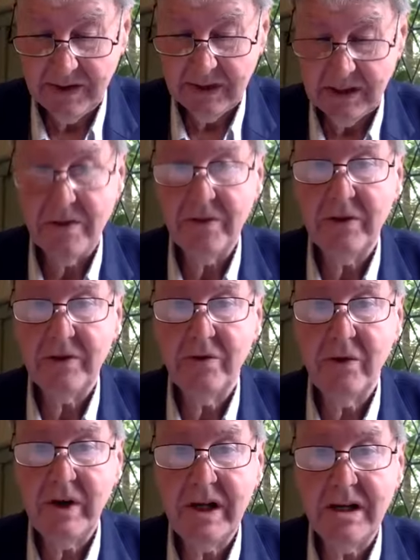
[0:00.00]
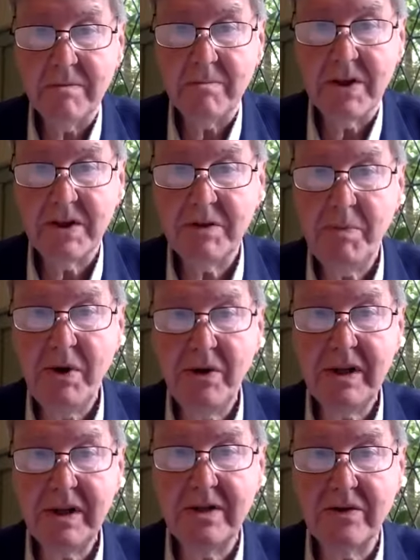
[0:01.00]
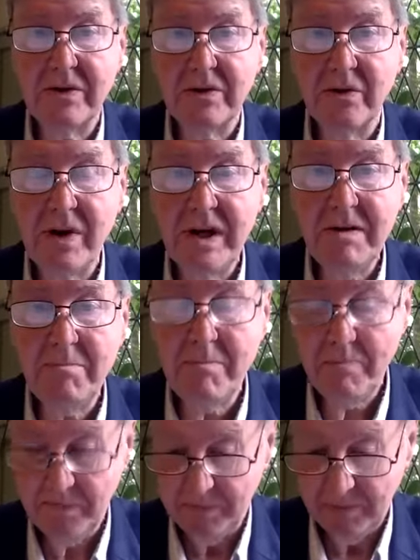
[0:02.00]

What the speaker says: it the dream. The spirit is the dream,